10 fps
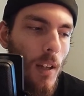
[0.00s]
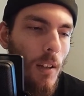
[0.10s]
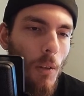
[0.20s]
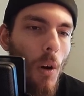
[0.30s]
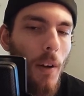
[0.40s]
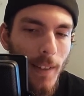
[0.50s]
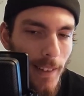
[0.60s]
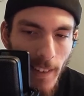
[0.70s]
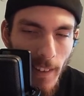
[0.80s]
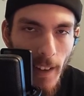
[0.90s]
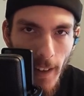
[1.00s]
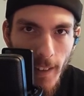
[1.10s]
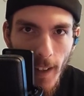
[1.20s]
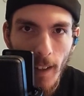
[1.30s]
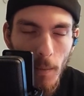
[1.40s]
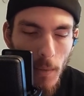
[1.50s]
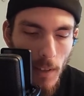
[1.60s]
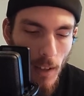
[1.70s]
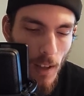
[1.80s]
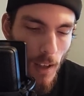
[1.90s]
lauded at times.
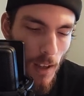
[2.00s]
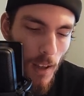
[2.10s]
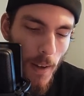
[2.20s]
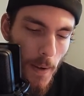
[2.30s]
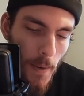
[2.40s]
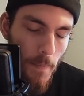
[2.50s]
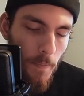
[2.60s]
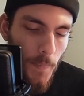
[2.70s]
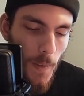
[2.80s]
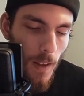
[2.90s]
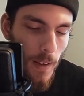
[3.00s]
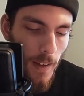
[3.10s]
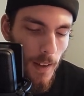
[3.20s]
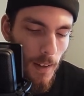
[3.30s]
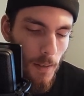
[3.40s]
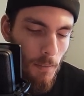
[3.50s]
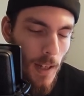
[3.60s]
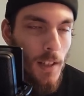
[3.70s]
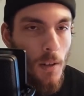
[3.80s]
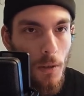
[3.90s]
Um,
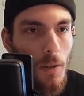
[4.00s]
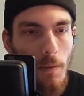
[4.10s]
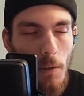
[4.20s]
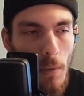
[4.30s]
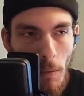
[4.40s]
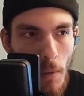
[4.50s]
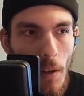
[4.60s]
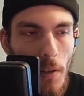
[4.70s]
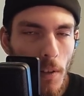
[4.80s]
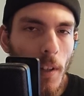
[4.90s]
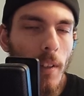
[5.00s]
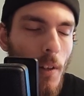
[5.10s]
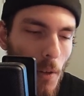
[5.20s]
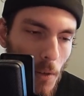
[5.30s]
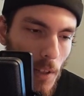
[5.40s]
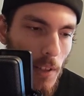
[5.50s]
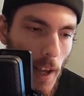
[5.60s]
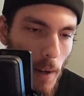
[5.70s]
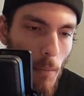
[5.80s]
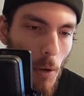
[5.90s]
and then also them just being brothers, like you know, there's a
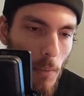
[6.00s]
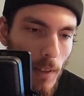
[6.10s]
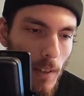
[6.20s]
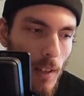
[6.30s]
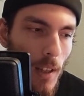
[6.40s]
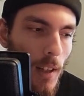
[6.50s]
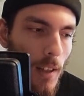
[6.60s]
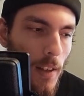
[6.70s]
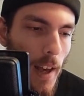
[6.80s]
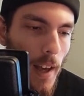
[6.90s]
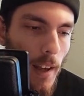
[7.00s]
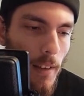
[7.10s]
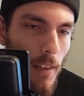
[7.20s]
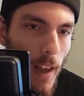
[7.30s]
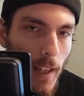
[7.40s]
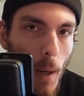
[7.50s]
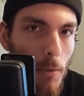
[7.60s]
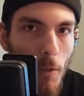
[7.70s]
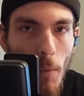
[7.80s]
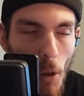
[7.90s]
sad moment that that
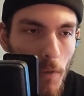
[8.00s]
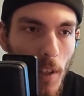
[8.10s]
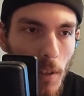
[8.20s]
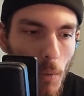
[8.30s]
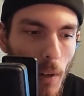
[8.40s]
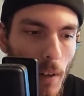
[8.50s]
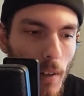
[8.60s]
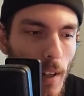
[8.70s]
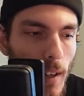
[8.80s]
comes from all of this where,